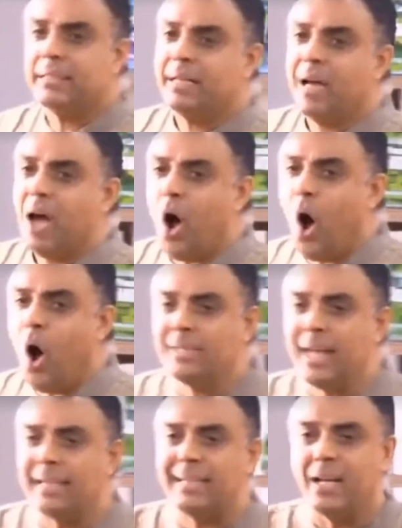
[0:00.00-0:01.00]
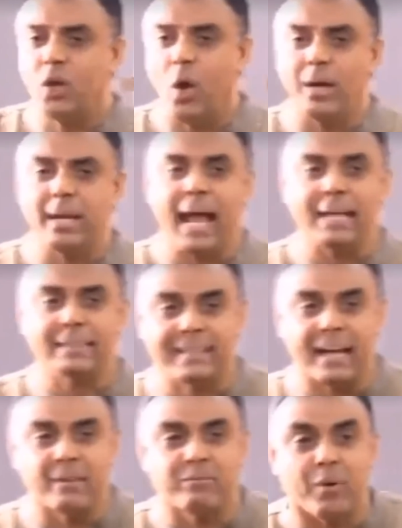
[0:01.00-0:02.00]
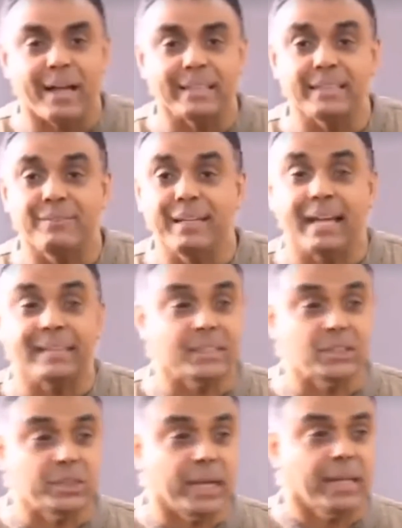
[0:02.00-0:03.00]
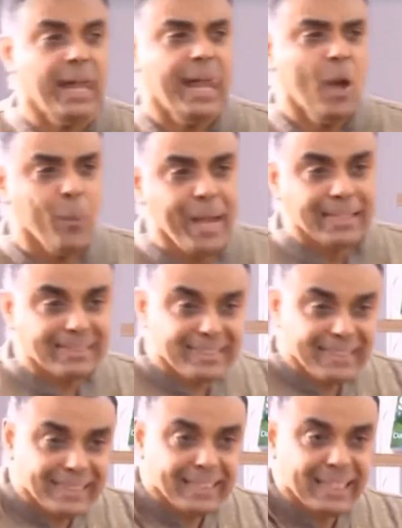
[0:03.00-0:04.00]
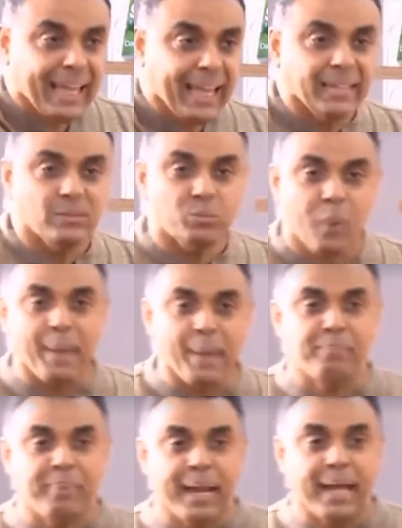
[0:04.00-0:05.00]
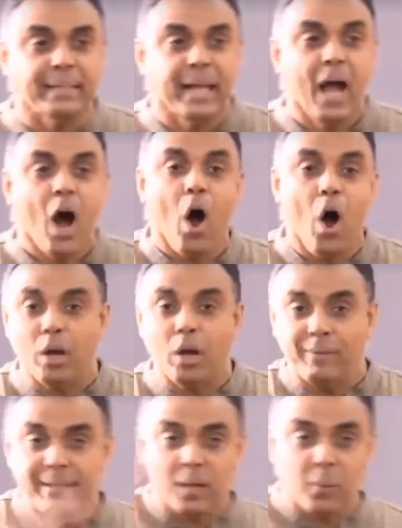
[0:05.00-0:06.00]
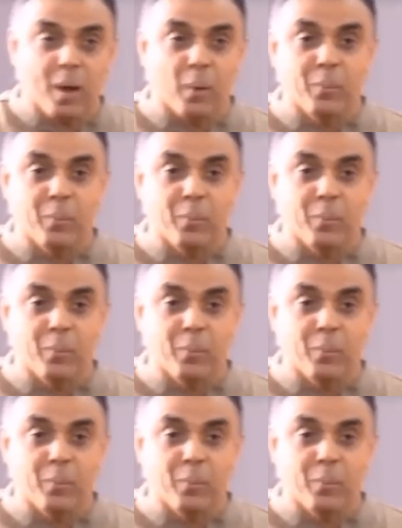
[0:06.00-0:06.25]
all that the Lord has done for us, even as a church. We are sitting in one place all over the world. We are